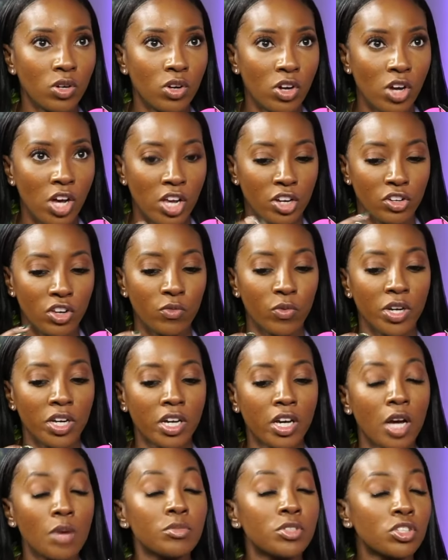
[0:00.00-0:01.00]
and when it
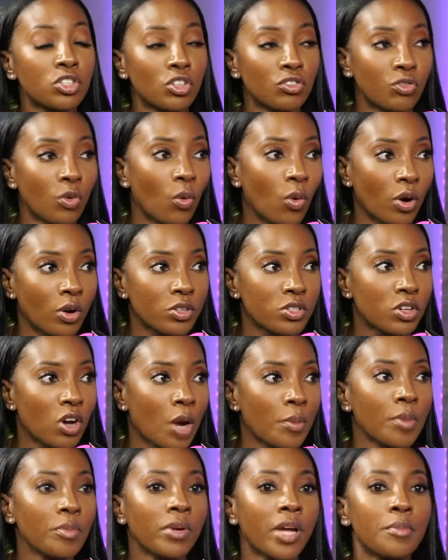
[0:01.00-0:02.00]
comes to divorce, are
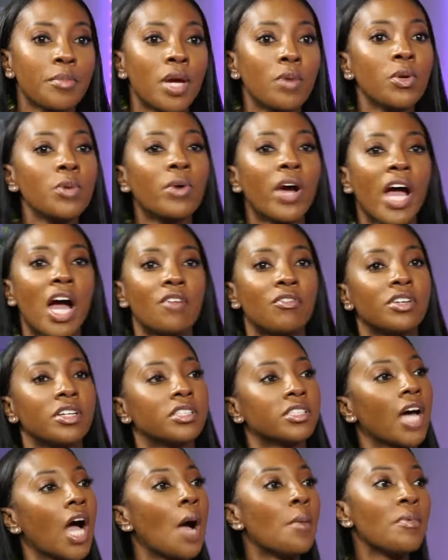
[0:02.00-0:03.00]
people like, man, we were having the
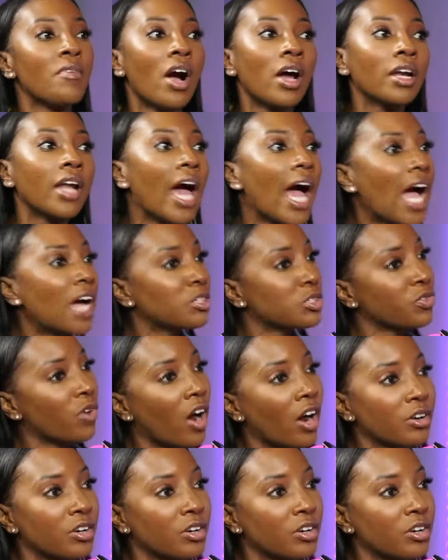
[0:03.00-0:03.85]
time of our lives right, for our right,